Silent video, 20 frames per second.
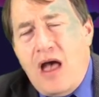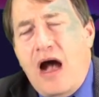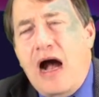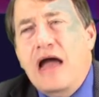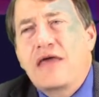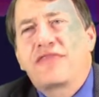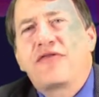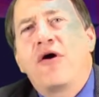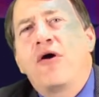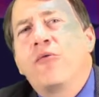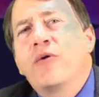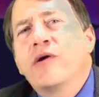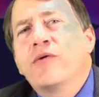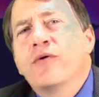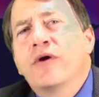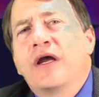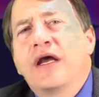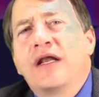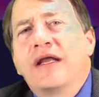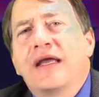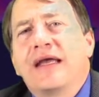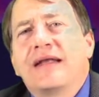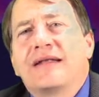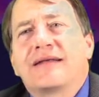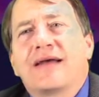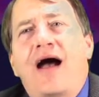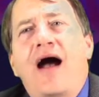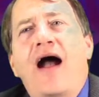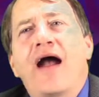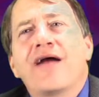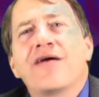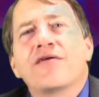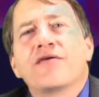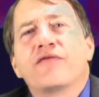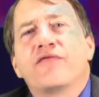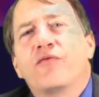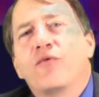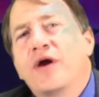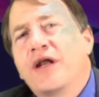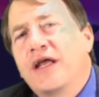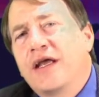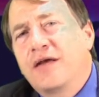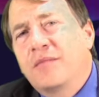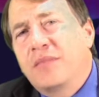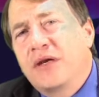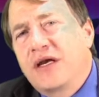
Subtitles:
I thought we were going to get tired of winning